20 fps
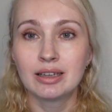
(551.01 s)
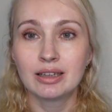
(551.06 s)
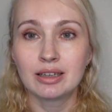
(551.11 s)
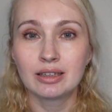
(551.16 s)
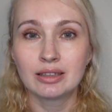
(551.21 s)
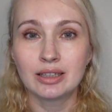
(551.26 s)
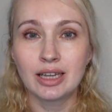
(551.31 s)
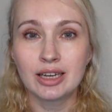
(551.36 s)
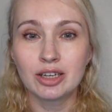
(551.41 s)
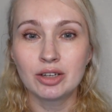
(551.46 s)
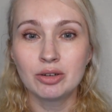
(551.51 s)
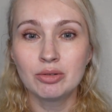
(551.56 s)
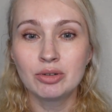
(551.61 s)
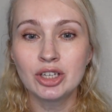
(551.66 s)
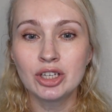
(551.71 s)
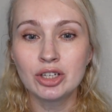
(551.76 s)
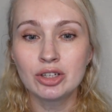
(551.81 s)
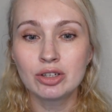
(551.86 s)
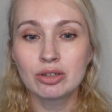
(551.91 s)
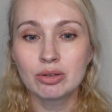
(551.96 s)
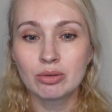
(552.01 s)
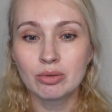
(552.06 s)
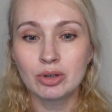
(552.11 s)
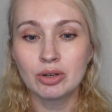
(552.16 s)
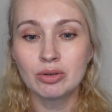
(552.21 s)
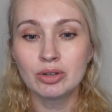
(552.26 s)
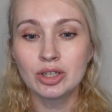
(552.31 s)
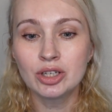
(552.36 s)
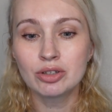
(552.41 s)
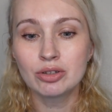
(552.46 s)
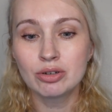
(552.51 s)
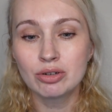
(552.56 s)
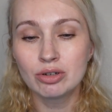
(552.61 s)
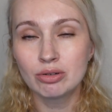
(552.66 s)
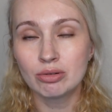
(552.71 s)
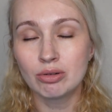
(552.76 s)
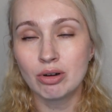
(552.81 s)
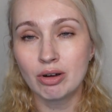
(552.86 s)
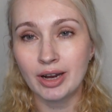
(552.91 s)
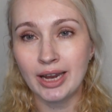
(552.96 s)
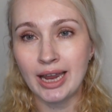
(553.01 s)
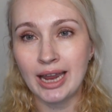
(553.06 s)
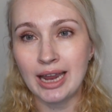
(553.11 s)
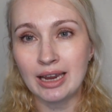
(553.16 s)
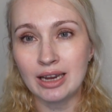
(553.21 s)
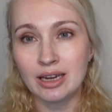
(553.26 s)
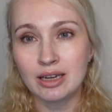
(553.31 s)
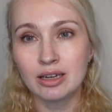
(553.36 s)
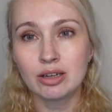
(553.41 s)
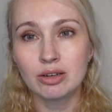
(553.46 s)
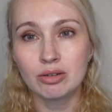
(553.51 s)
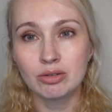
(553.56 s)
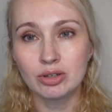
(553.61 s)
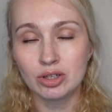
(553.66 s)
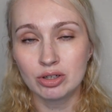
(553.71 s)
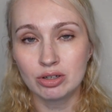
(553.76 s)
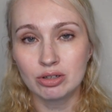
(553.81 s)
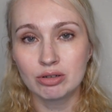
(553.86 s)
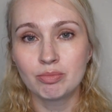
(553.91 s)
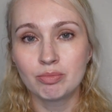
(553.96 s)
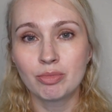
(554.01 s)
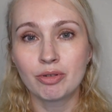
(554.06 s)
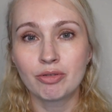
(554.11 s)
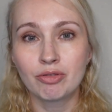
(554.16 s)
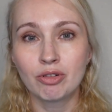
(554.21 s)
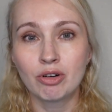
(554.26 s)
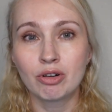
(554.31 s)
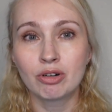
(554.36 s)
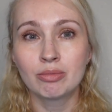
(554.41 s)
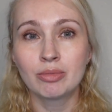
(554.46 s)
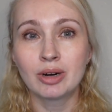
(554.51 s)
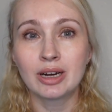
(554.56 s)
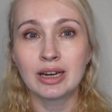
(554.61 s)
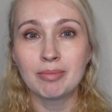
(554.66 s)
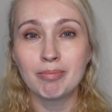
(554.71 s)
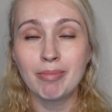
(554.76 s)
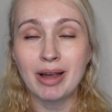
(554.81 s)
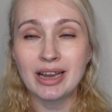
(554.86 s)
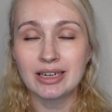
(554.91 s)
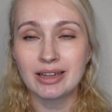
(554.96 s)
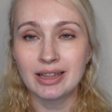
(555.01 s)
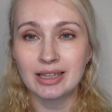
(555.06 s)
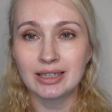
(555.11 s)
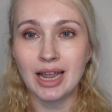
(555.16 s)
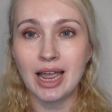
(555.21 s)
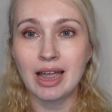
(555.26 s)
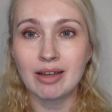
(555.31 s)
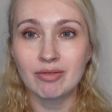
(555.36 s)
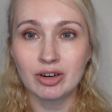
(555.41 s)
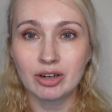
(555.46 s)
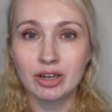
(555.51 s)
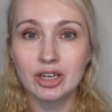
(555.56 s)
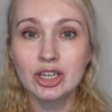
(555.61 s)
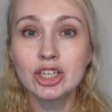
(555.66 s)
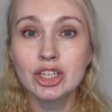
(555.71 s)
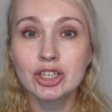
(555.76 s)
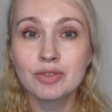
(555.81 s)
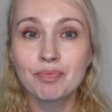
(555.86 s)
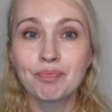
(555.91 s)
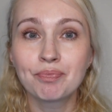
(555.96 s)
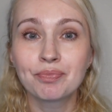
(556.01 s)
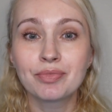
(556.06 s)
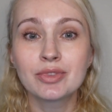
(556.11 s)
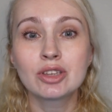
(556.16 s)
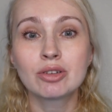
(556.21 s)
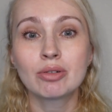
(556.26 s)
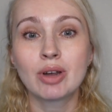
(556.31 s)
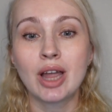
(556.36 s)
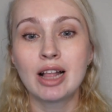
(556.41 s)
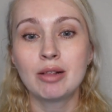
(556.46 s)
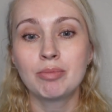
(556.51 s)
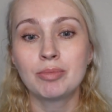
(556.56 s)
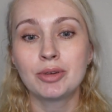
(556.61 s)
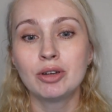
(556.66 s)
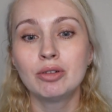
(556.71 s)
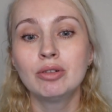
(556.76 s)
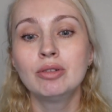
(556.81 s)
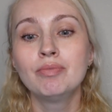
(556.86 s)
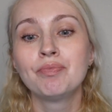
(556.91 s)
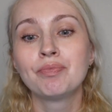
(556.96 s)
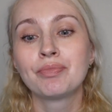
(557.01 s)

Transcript: uh, like you need to you need to do okay you need to perform uh, better than average to help you